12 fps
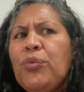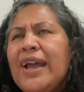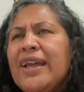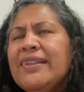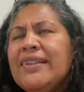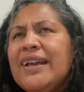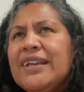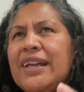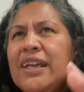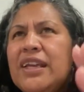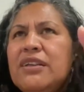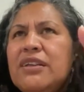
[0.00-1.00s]
the way
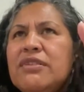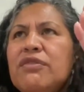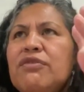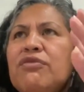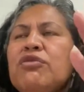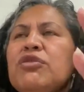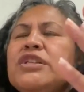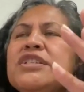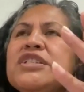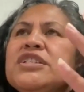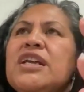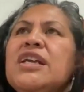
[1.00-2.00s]
that he
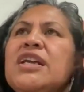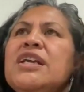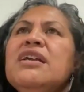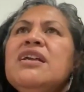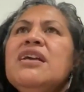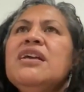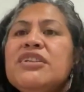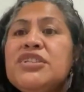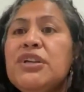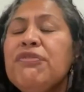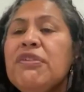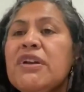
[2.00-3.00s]
could see
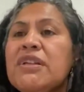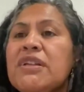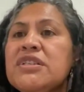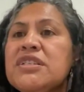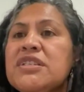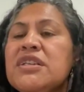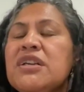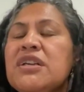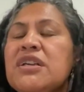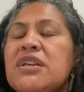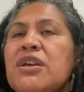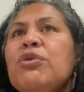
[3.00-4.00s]
the difference
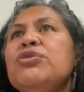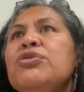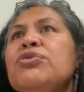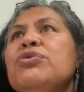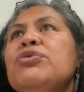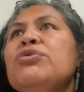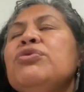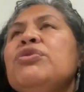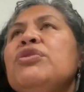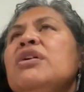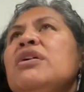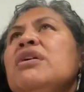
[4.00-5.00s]
when
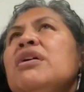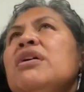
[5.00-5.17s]
you